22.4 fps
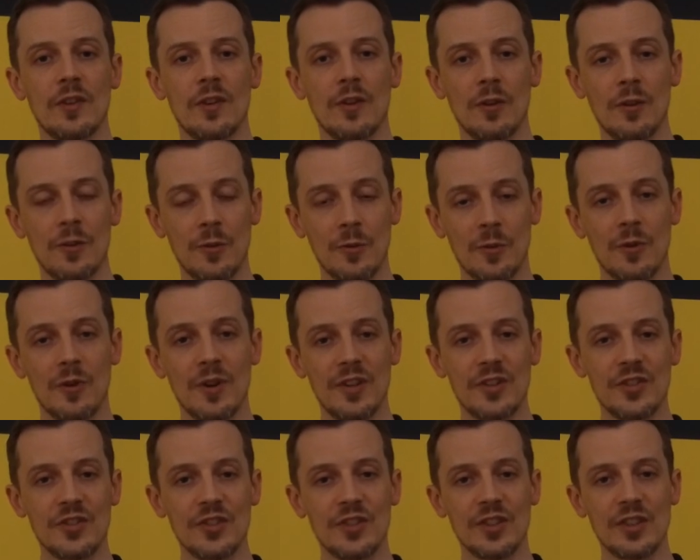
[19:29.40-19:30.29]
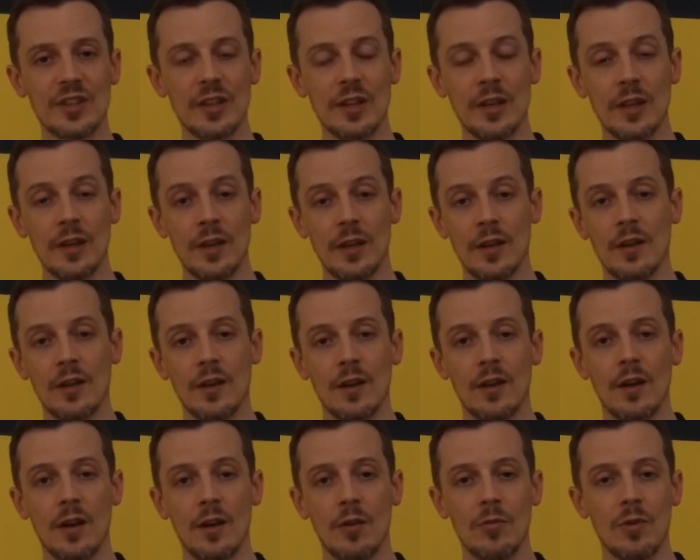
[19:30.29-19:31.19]
our Thor engine
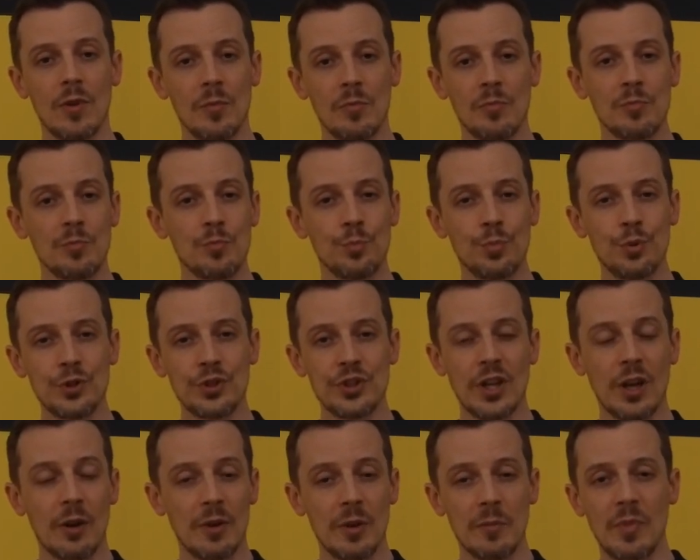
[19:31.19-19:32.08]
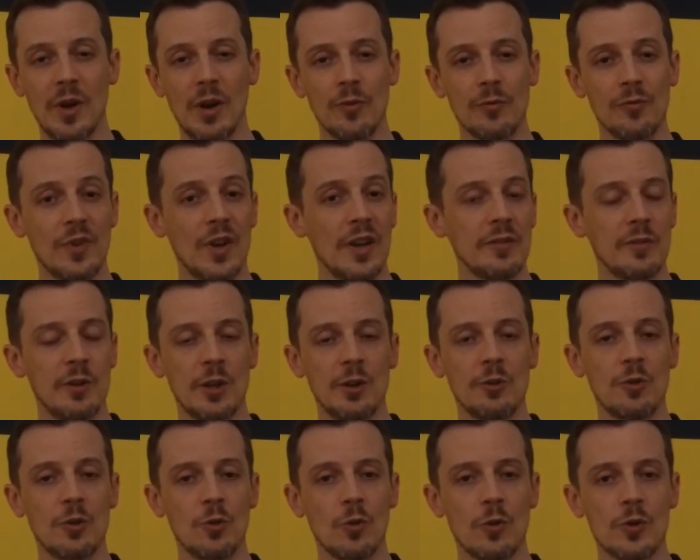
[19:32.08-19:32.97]
will push out about
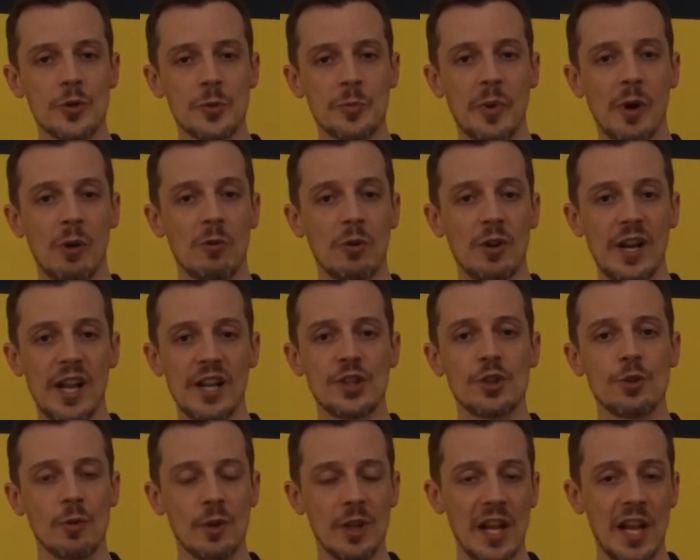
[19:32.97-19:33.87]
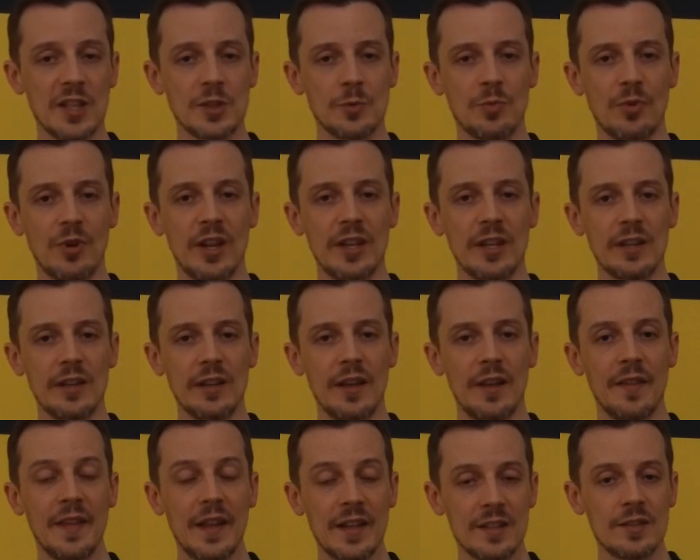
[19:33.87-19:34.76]
500 horsepower naturally aspirated,
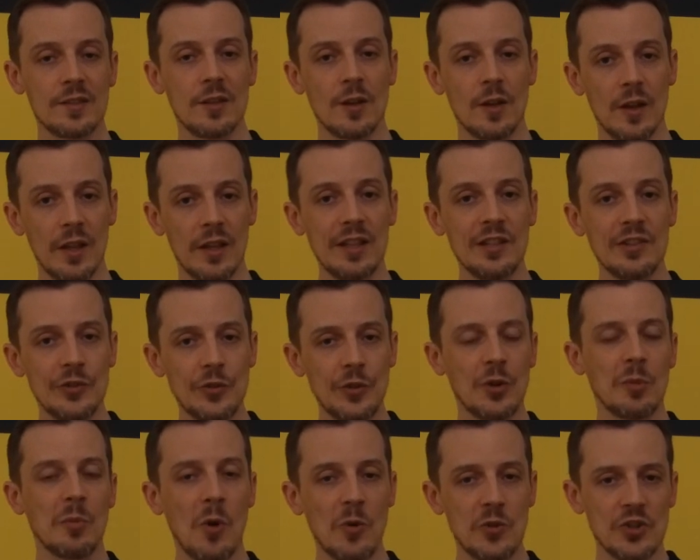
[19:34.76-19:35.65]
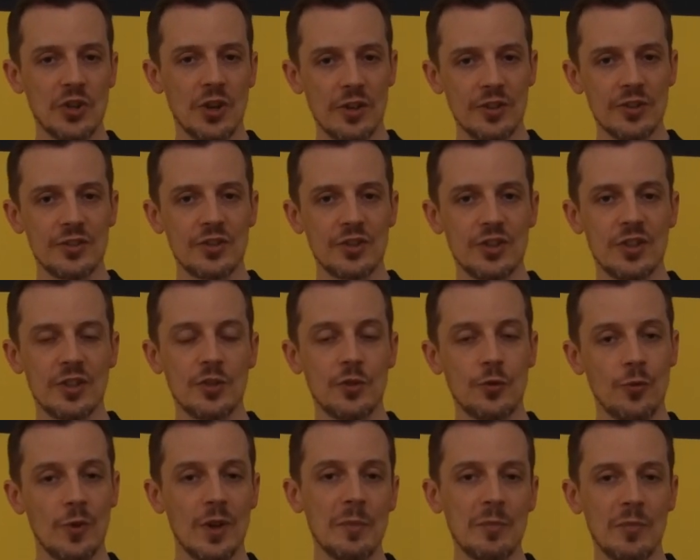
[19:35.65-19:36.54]
and that's in turbocharged
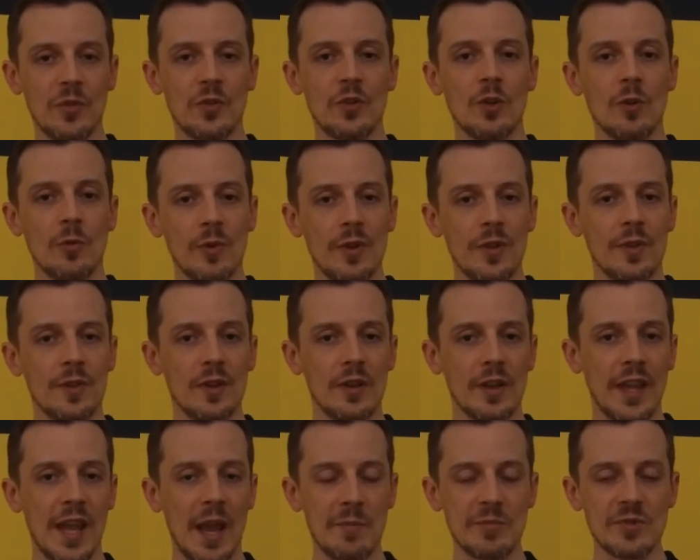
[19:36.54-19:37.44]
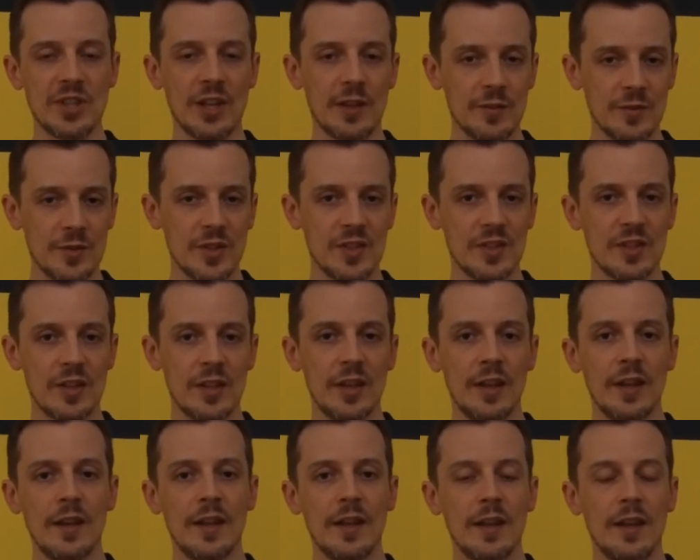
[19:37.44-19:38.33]
trim, so with camshafts
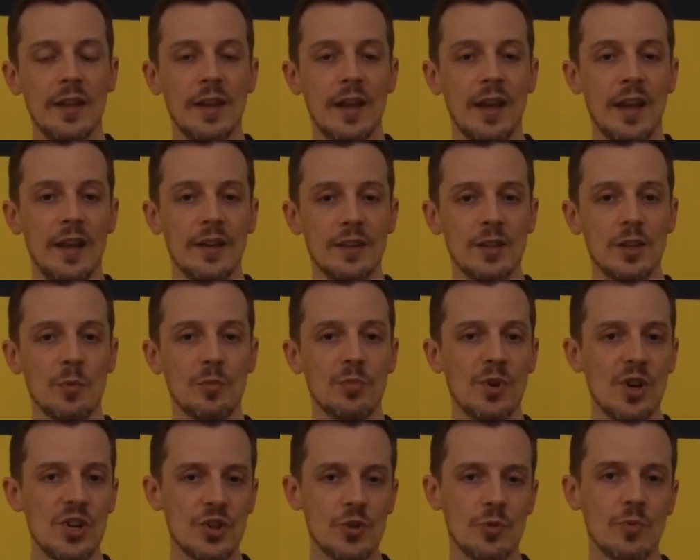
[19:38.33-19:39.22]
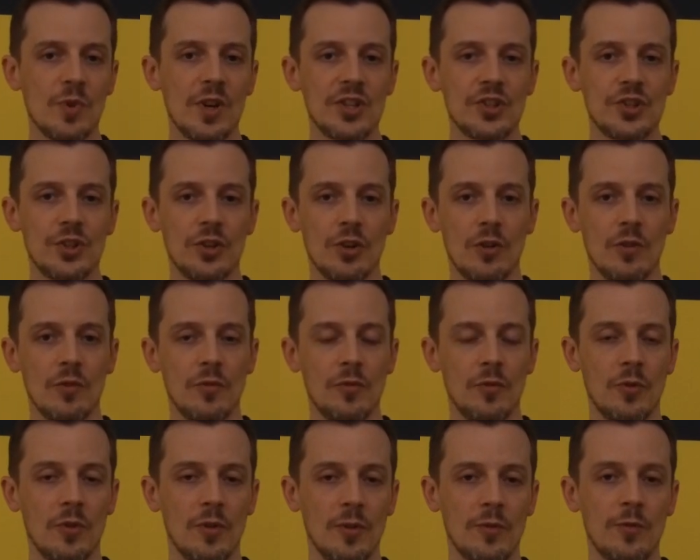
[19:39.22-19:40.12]
and a compression ratio
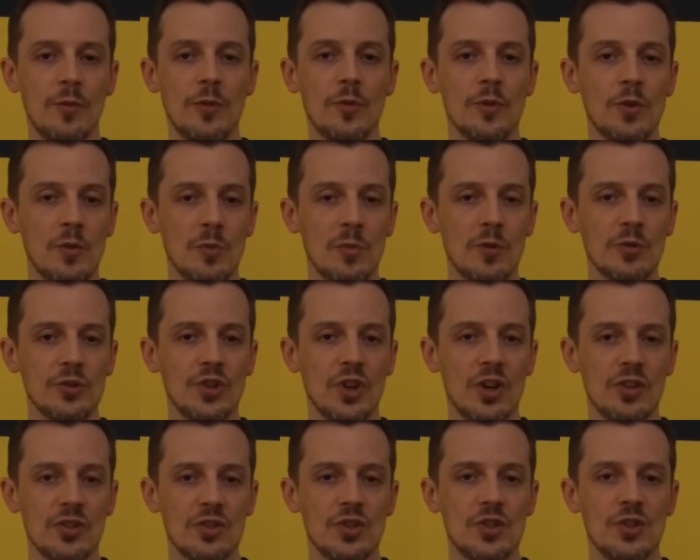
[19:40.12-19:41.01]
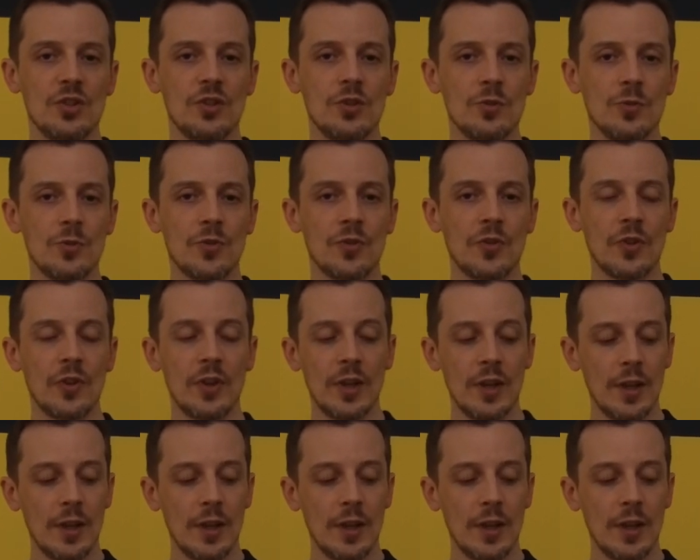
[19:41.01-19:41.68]
for turbocharged use.